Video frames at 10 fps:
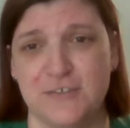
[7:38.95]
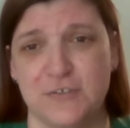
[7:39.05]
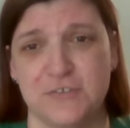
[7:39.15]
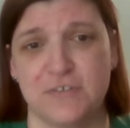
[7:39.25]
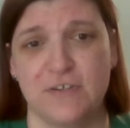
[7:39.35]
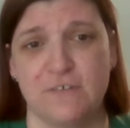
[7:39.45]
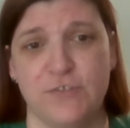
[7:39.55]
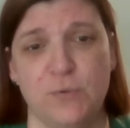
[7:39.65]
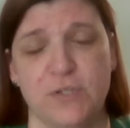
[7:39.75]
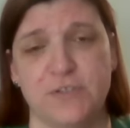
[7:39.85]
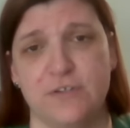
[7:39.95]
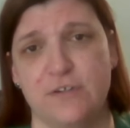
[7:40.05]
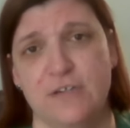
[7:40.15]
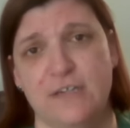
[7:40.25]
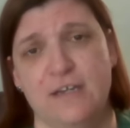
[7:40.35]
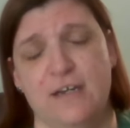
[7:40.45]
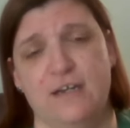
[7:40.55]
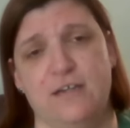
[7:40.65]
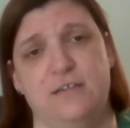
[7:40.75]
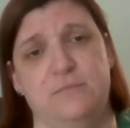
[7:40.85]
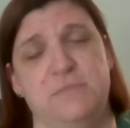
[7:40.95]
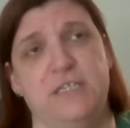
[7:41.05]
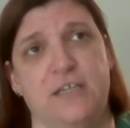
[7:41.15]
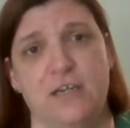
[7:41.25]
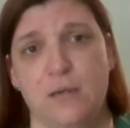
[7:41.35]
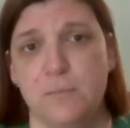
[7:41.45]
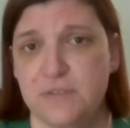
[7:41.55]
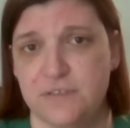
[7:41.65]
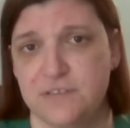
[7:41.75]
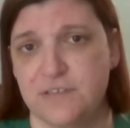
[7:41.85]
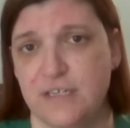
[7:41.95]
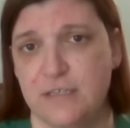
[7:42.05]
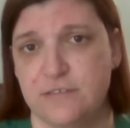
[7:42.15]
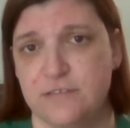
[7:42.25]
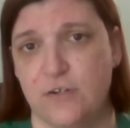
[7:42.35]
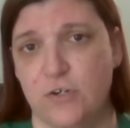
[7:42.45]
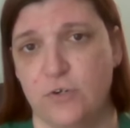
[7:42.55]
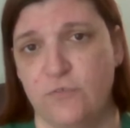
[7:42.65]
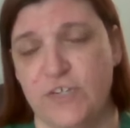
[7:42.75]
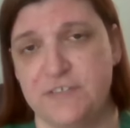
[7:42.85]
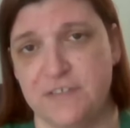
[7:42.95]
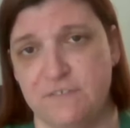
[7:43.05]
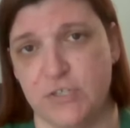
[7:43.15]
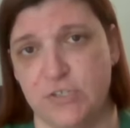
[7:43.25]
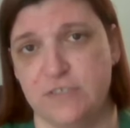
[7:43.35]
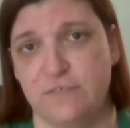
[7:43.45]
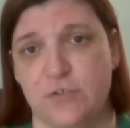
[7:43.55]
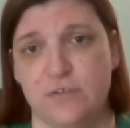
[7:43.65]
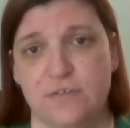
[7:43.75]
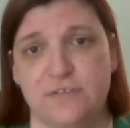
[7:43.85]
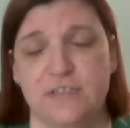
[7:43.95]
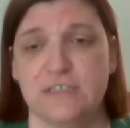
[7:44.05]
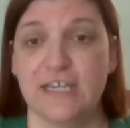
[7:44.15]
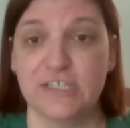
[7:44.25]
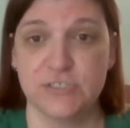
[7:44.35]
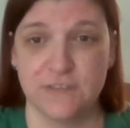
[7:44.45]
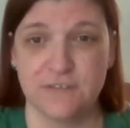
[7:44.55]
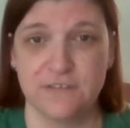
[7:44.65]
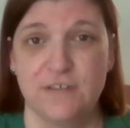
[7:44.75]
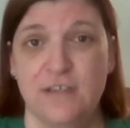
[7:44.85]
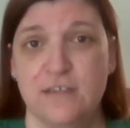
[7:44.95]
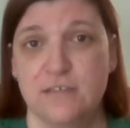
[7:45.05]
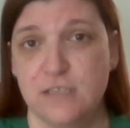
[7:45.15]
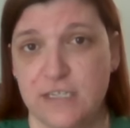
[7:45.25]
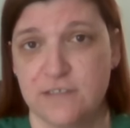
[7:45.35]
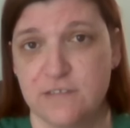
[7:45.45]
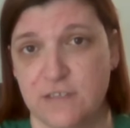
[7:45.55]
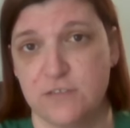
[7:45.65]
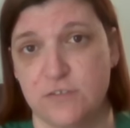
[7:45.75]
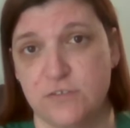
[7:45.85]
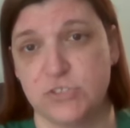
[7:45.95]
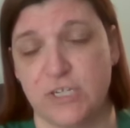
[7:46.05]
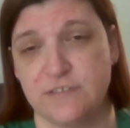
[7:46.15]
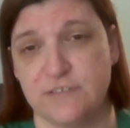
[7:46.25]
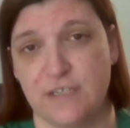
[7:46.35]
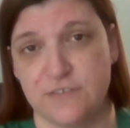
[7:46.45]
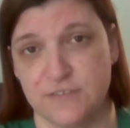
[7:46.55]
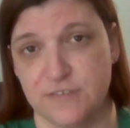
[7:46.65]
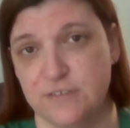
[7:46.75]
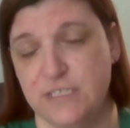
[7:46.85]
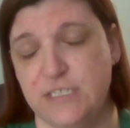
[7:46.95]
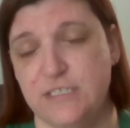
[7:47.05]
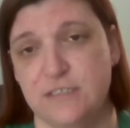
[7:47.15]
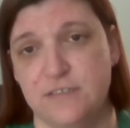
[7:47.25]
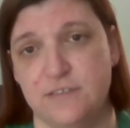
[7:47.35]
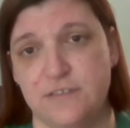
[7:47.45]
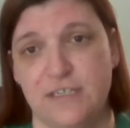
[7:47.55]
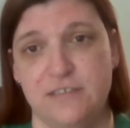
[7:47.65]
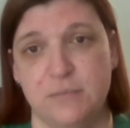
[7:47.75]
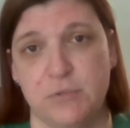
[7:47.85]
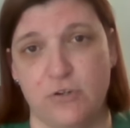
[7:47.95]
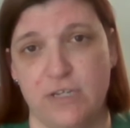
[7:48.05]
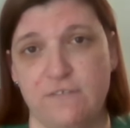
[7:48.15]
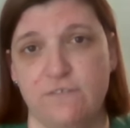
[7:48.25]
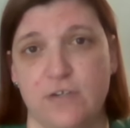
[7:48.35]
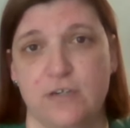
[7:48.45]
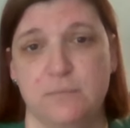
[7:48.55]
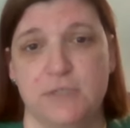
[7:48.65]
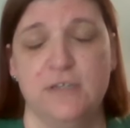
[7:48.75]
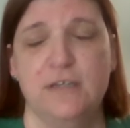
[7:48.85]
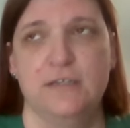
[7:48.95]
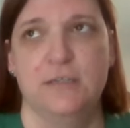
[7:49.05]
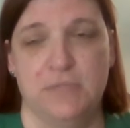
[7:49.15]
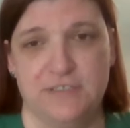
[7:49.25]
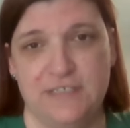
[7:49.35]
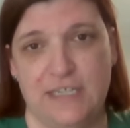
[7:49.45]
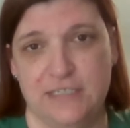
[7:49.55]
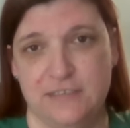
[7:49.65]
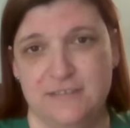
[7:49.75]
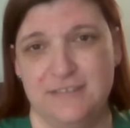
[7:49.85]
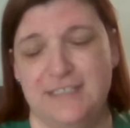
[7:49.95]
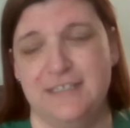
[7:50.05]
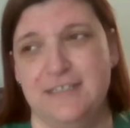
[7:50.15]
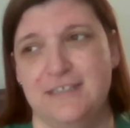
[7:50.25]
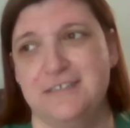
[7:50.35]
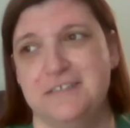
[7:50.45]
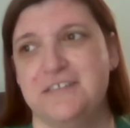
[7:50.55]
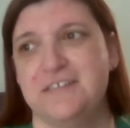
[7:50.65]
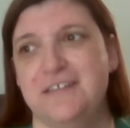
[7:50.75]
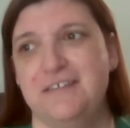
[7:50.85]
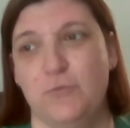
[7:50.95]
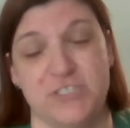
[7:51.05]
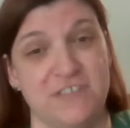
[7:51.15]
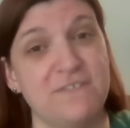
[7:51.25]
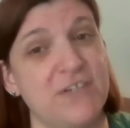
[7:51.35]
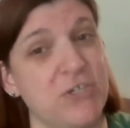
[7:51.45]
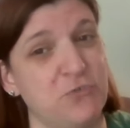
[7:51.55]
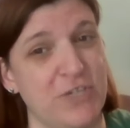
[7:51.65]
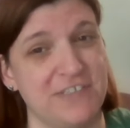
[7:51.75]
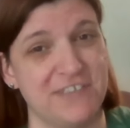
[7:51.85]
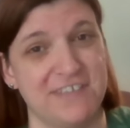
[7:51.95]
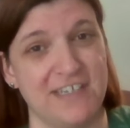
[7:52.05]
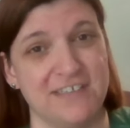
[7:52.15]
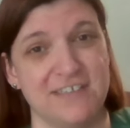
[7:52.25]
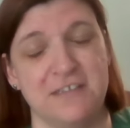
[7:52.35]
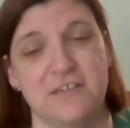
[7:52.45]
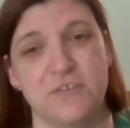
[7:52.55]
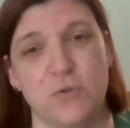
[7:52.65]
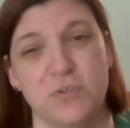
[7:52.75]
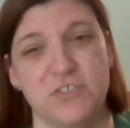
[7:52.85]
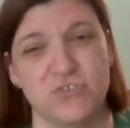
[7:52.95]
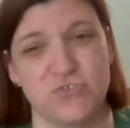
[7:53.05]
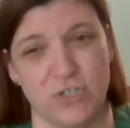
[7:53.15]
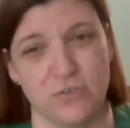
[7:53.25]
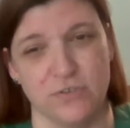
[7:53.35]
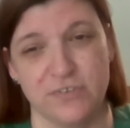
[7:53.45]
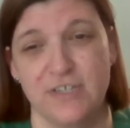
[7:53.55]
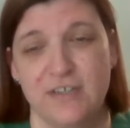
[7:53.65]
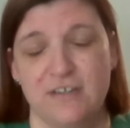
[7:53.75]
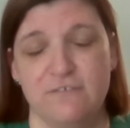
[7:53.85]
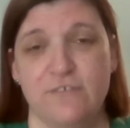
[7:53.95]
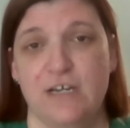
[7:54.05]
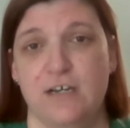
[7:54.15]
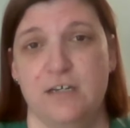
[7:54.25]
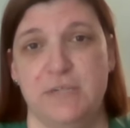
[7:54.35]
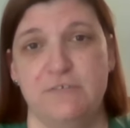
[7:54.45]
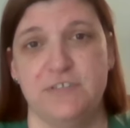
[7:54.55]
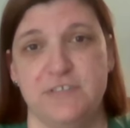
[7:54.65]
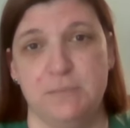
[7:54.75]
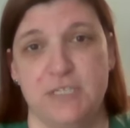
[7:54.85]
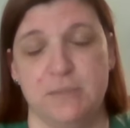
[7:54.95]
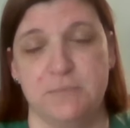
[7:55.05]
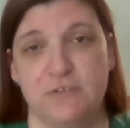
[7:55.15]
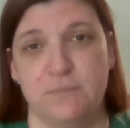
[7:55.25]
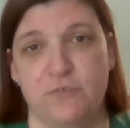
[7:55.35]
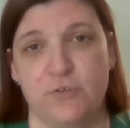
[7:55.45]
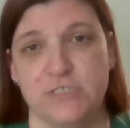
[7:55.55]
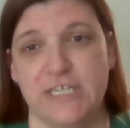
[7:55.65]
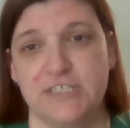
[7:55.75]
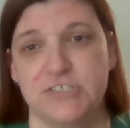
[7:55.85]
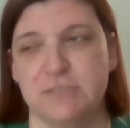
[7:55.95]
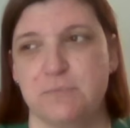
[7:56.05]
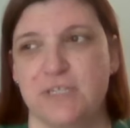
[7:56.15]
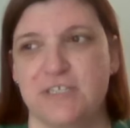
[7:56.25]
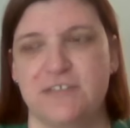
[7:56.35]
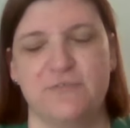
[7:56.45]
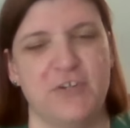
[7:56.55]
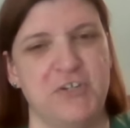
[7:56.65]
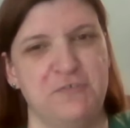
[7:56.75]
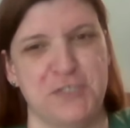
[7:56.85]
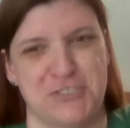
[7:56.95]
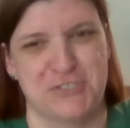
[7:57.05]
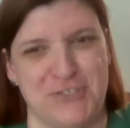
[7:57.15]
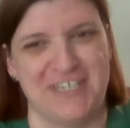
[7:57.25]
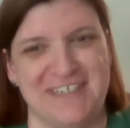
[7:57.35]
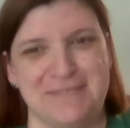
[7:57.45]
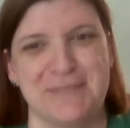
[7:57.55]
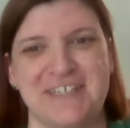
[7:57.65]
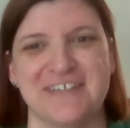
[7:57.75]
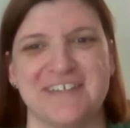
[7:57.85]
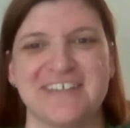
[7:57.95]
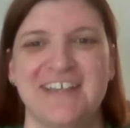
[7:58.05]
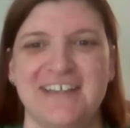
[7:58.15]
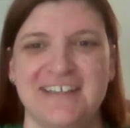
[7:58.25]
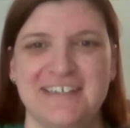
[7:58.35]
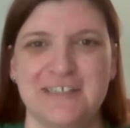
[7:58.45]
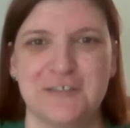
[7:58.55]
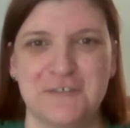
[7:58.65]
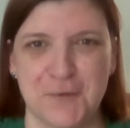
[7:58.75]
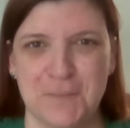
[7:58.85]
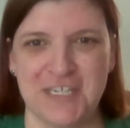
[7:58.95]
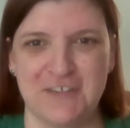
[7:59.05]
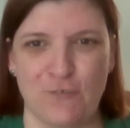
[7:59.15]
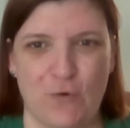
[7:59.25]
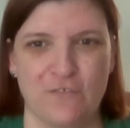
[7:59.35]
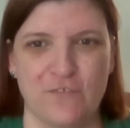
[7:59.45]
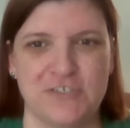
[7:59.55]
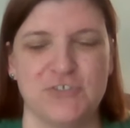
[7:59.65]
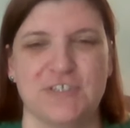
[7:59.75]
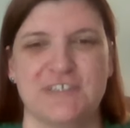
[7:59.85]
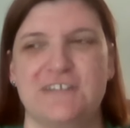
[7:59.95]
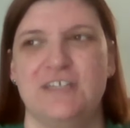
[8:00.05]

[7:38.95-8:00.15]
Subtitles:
There's a few other incumbents that are facing very difficult elections, like Senator John Tester. He is a Democrat from Montana, and which is a very red state, and he's always struggled every time he comes up for election. But it's very frustrating because he does so many for our veterans.